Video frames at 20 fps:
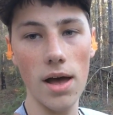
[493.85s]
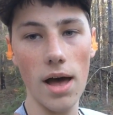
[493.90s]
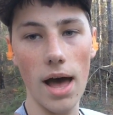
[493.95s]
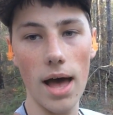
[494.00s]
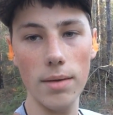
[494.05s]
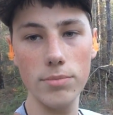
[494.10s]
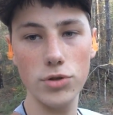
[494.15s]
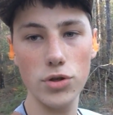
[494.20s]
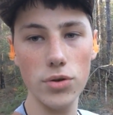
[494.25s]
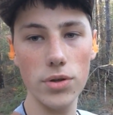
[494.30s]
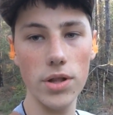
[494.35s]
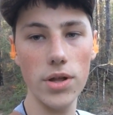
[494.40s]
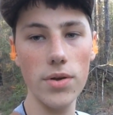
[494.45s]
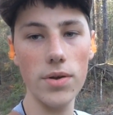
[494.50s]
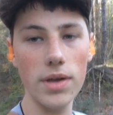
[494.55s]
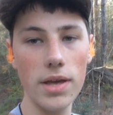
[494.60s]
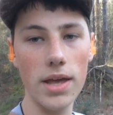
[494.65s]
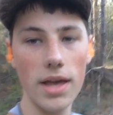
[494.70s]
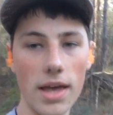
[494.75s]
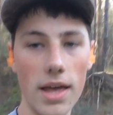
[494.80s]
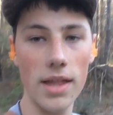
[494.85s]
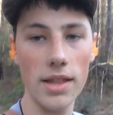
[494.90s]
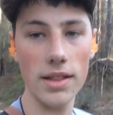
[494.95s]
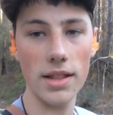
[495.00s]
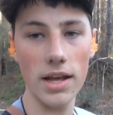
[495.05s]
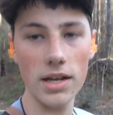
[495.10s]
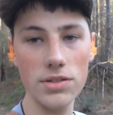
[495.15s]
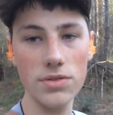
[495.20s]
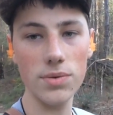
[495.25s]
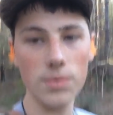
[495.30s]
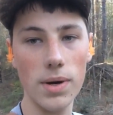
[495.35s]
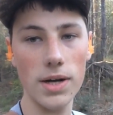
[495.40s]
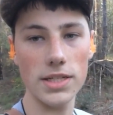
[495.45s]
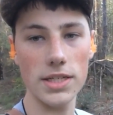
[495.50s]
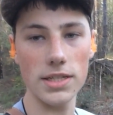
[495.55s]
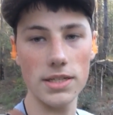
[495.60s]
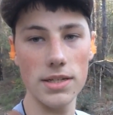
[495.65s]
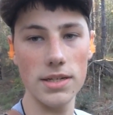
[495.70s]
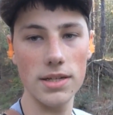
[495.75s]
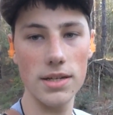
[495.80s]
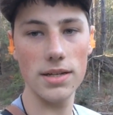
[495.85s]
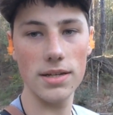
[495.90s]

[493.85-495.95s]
I'm Chewy Louie, and thanks for watching.